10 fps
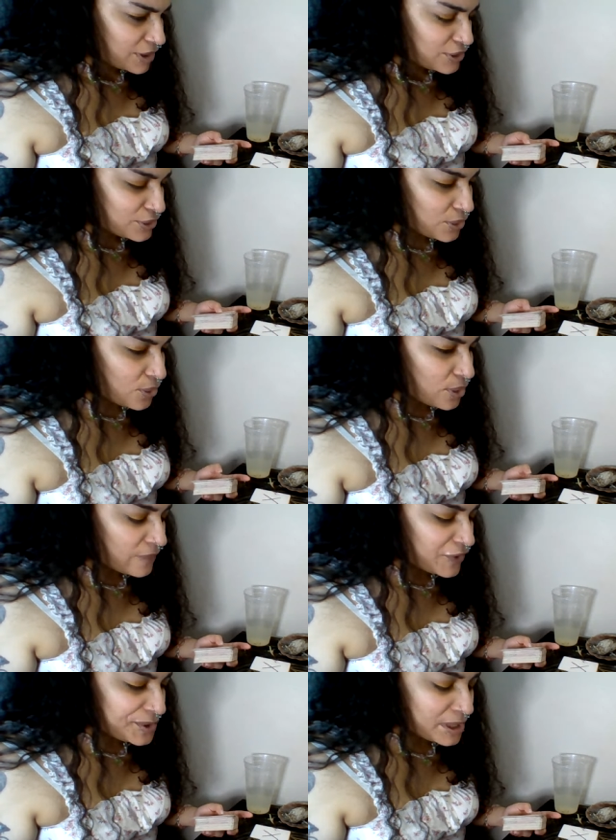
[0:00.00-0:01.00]
So
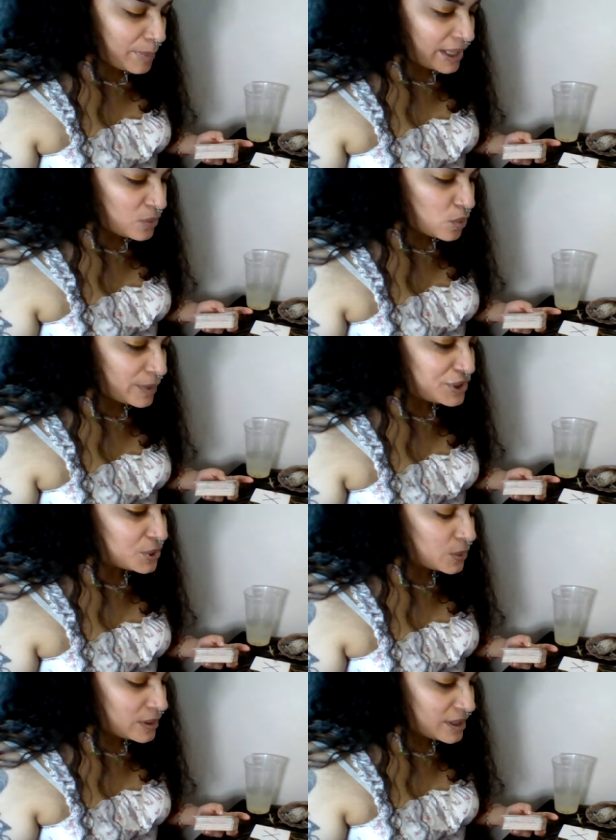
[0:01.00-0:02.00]
if there was a petty woman
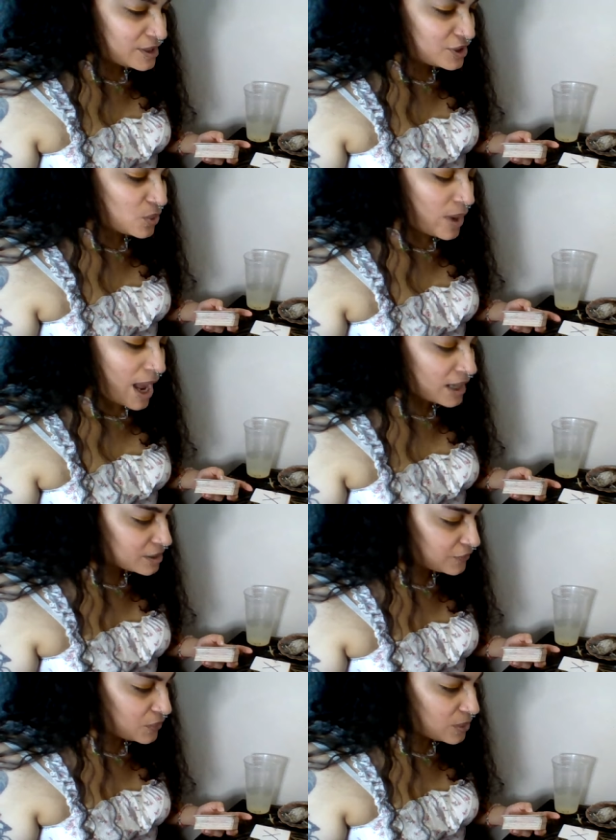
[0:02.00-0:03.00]
doing this to an
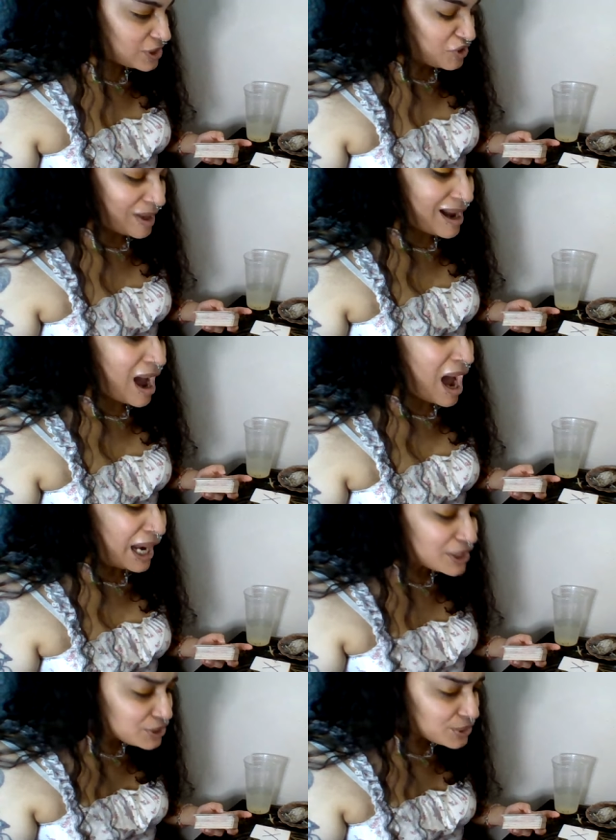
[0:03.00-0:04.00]
ex of yours, trying to
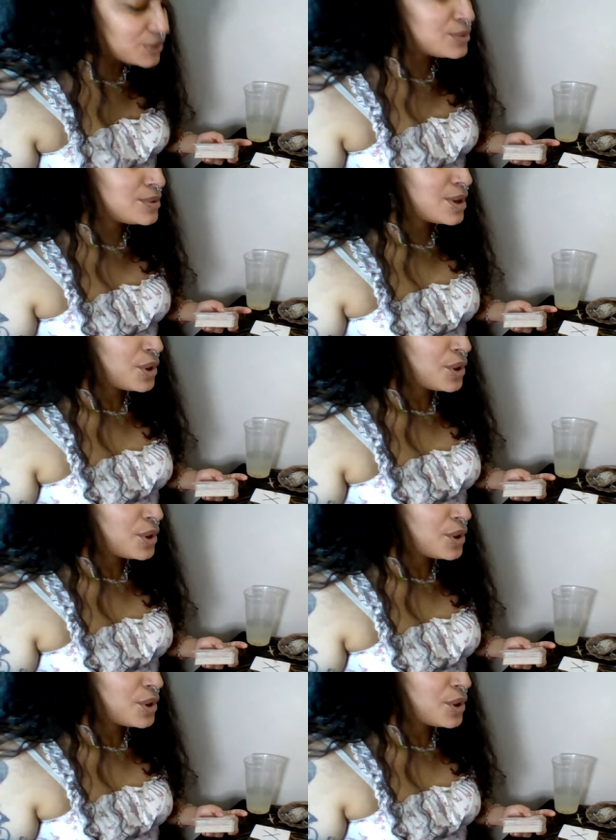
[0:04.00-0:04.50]
hide you,